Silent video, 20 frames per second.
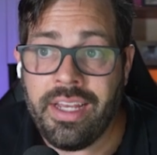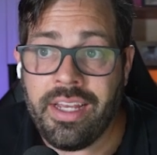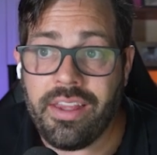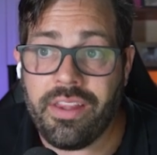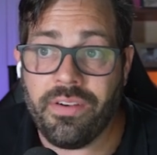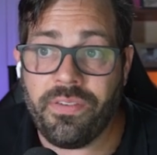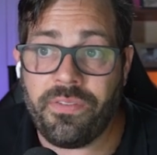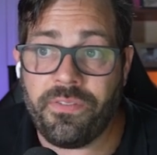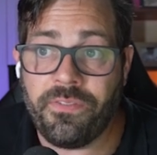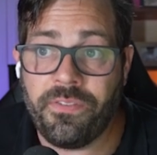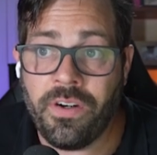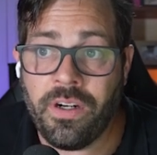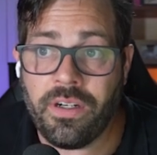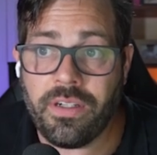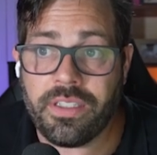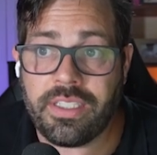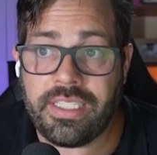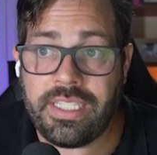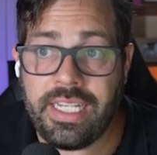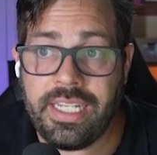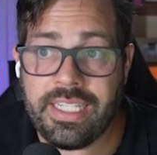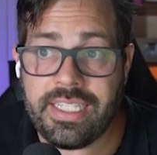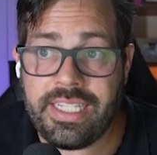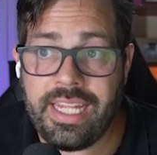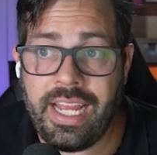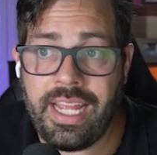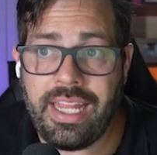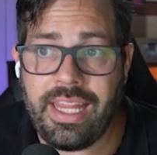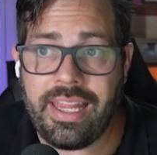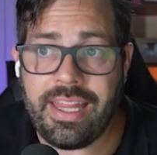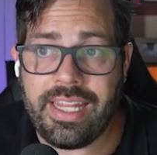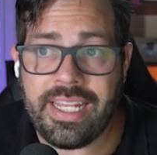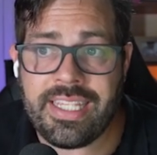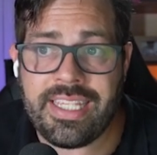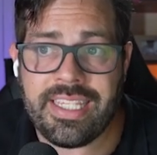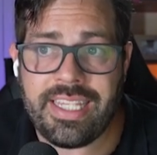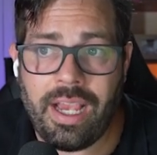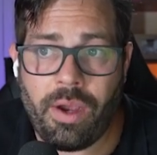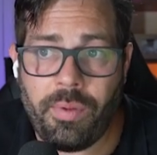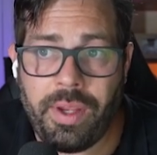The first is that
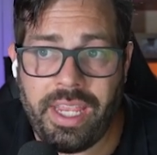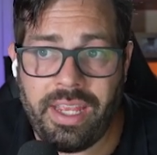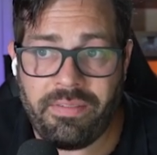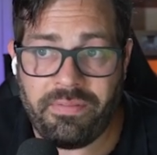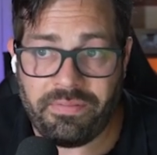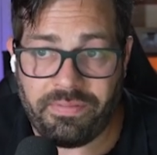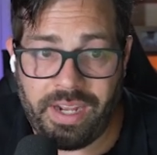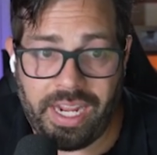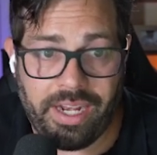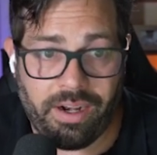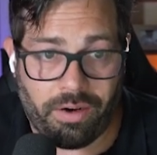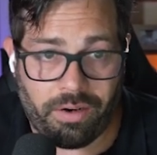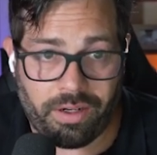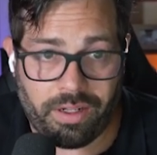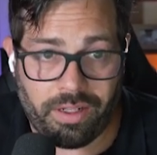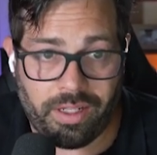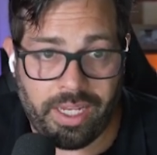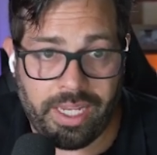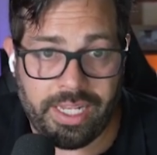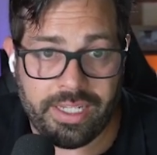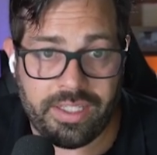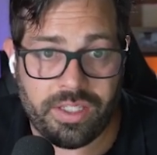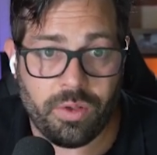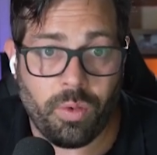this is how we invite our clients.